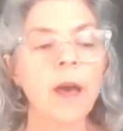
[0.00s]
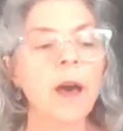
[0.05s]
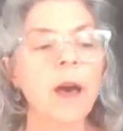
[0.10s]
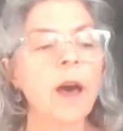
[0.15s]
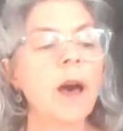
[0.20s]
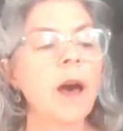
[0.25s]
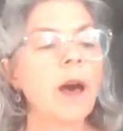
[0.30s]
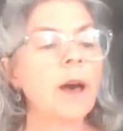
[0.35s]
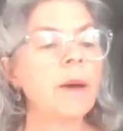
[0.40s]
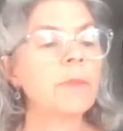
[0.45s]

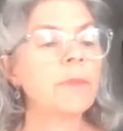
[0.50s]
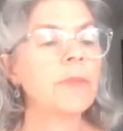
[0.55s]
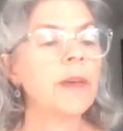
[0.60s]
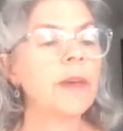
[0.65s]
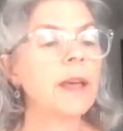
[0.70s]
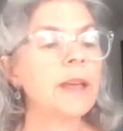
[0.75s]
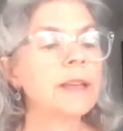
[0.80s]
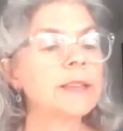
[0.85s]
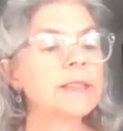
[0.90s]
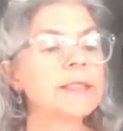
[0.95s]

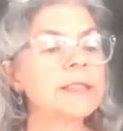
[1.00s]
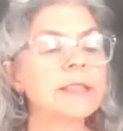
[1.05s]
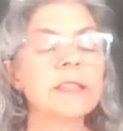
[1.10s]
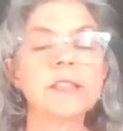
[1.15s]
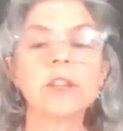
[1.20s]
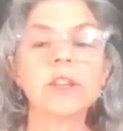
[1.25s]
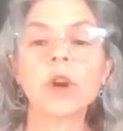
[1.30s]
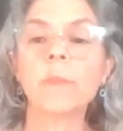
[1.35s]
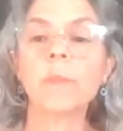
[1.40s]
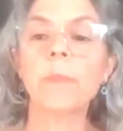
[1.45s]
that
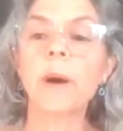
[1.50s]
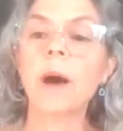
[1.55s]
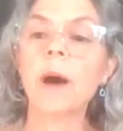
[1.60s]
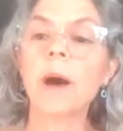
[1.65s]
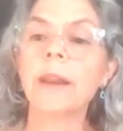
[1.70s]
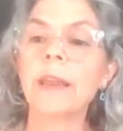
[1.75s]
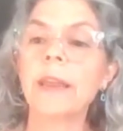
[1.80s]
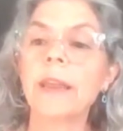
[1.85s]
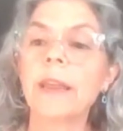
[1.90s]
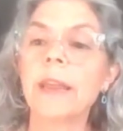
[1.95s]
assists our
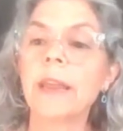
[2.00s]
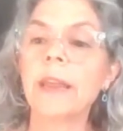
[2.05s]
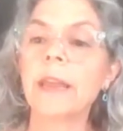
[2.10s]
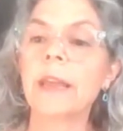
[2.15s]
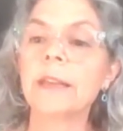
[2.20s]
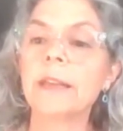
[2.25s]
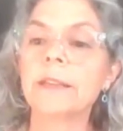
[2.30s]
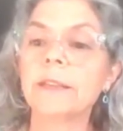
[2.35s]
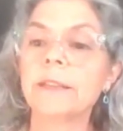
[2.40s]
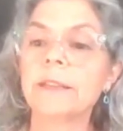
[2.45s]
body
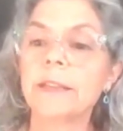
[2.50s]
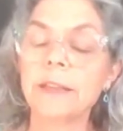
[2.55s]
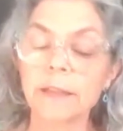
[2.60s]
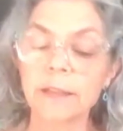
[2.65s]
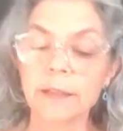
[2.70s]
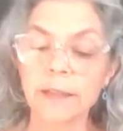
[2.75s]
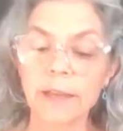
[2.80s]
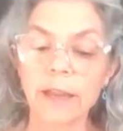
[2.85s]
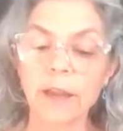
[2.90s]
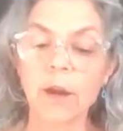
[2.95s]
in
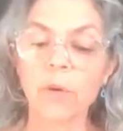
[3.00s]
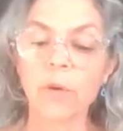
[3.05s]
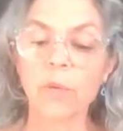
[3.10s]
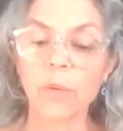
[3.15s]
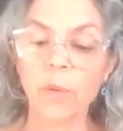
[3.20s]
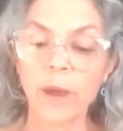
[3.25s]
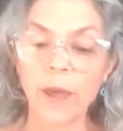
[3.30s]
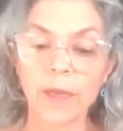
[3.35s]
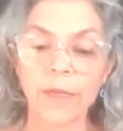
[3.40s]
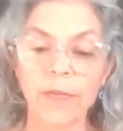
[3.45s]
dealing
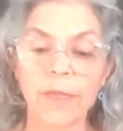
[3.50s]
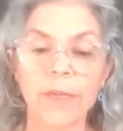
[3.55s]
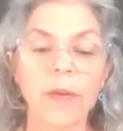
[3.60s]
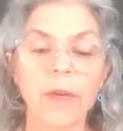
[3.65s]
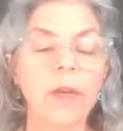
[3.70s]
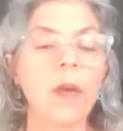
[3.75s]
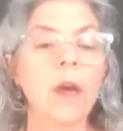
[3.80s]
with